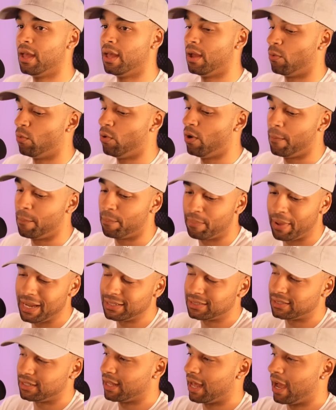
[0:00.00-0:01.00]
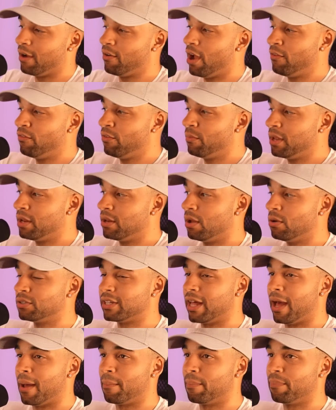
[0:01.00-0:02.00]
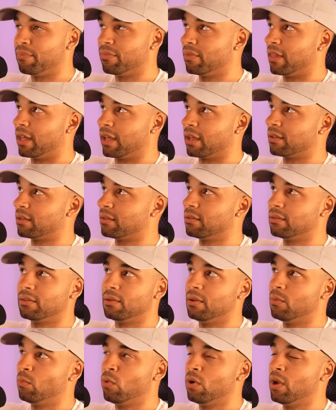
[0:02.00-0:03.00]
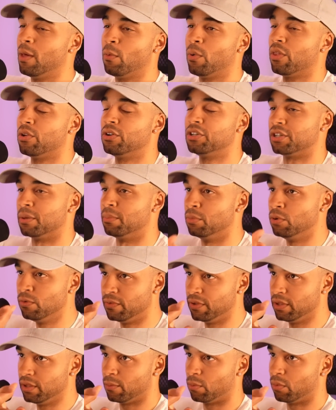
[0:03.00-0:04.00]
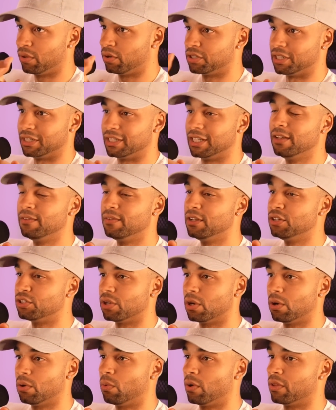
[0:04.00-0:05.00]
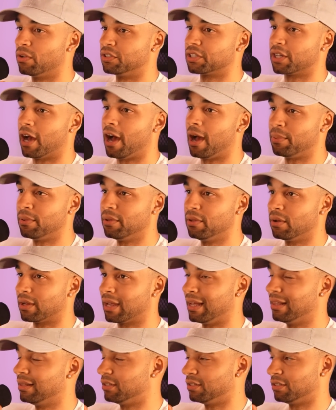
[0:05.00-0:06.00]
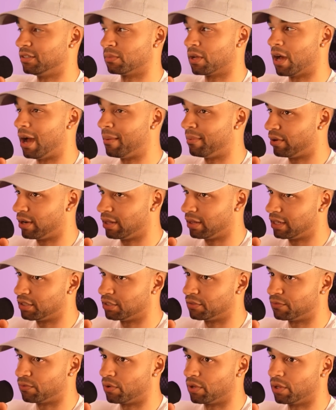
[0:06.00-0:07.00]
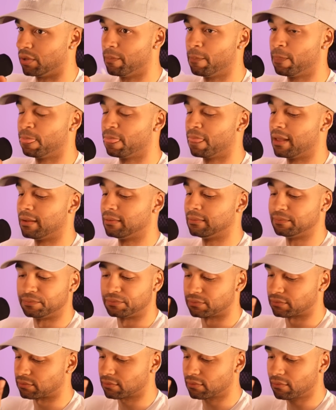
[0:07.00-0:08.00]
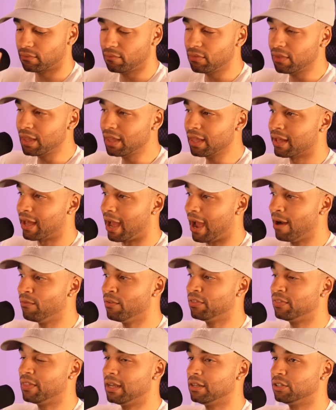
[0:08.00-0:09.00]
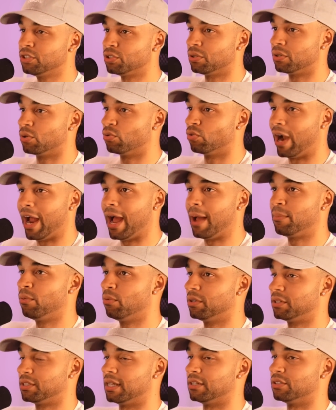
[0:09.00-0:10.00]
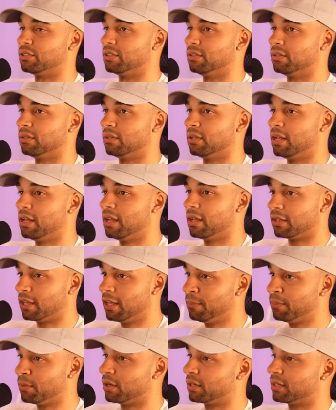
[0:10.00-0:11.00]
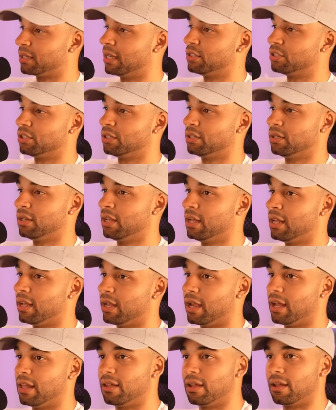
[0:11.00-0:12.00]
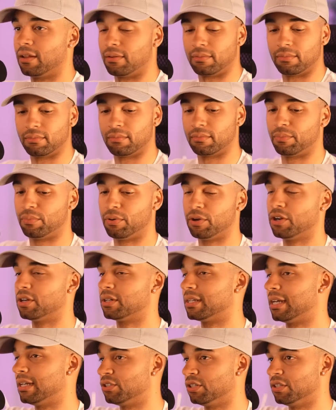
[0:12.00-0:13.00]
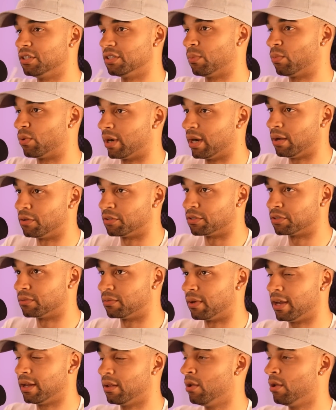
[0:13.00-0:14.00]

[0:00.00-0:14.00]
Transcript: Well, pacing, everybody knows that, like, whether it's a movie, whether it's a TV show, whether it's copy, okay, and this is some copywriting lessons for you. Everything should grab your attention, keep your attention, and then put your attention somewhere else, right?